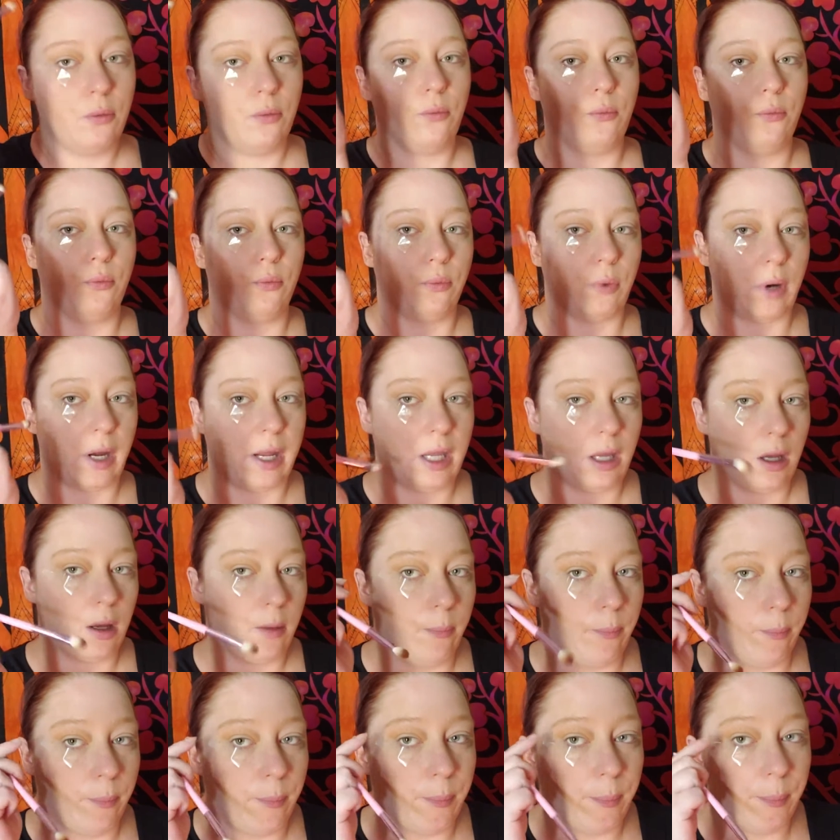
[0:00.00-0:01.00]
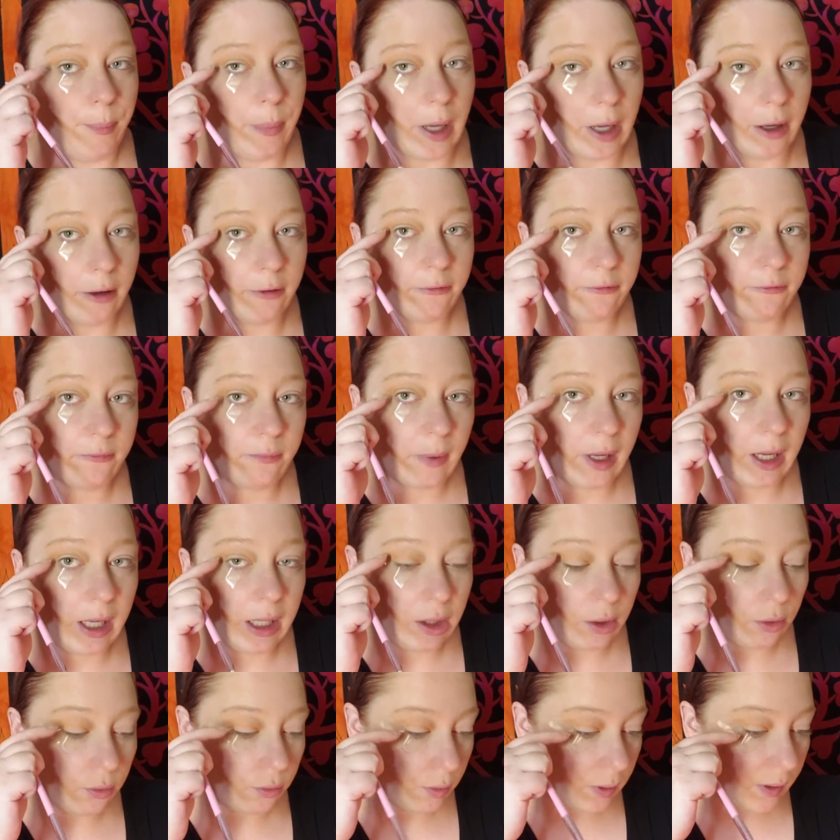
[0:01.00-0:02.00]
right above my
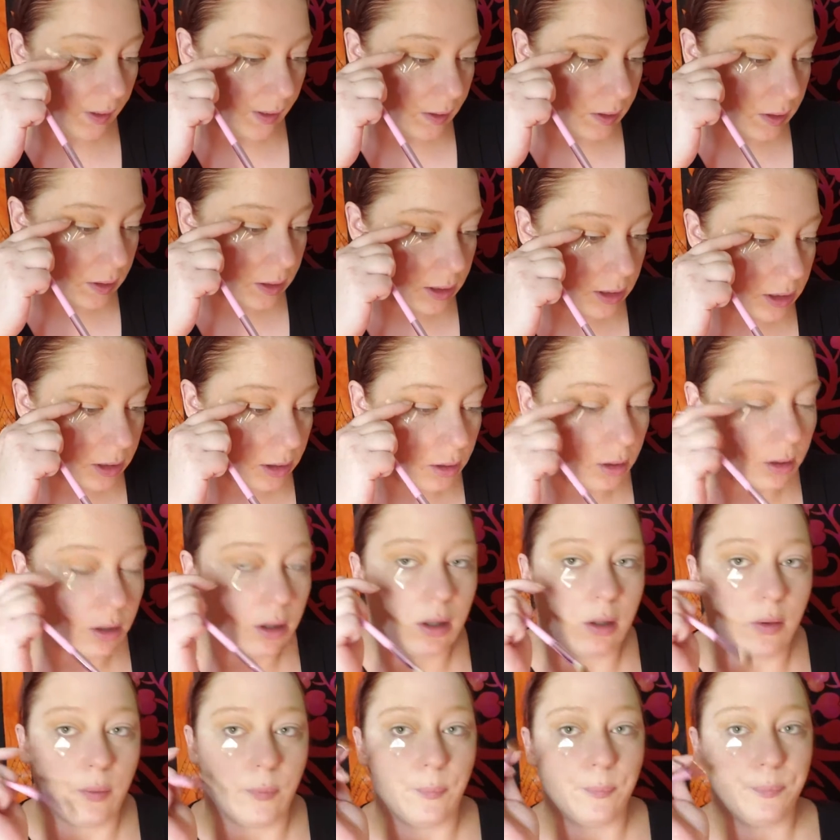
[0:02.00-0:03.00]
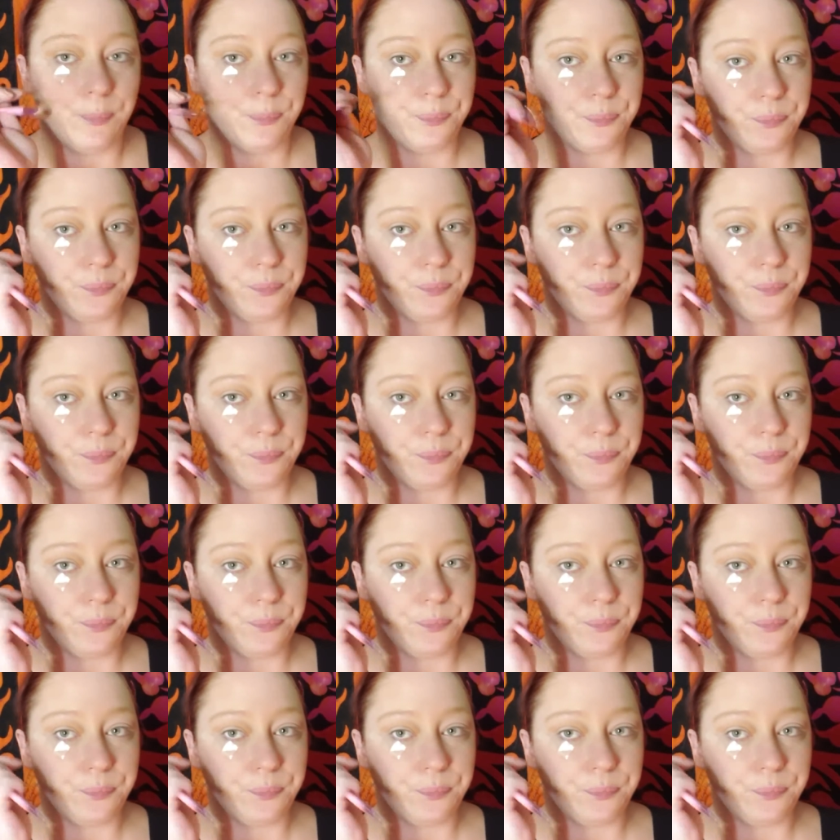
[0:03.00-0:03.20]
crease. I